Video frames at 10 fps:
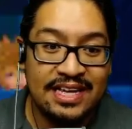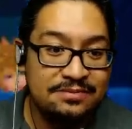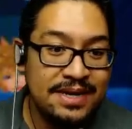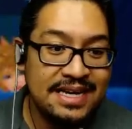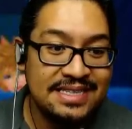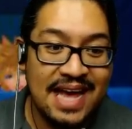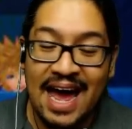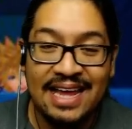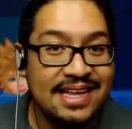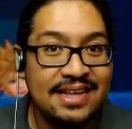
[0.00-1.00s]
because
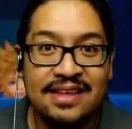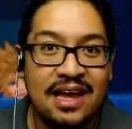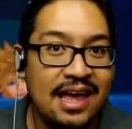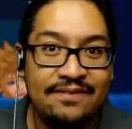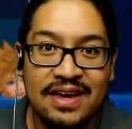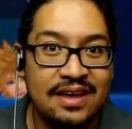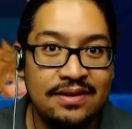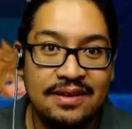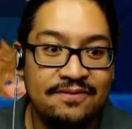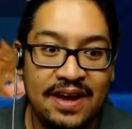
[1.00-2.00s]
I did not have a
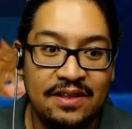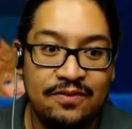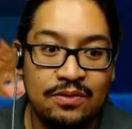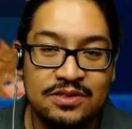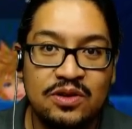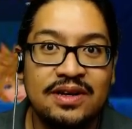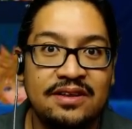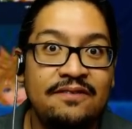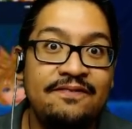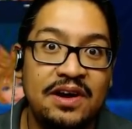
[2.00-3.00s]
Gilded Final Form Sora
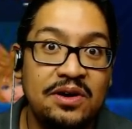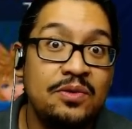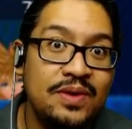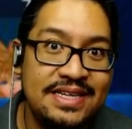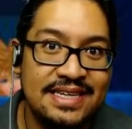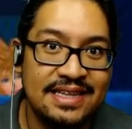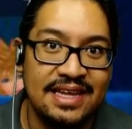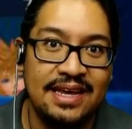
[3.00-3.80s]
till very recently.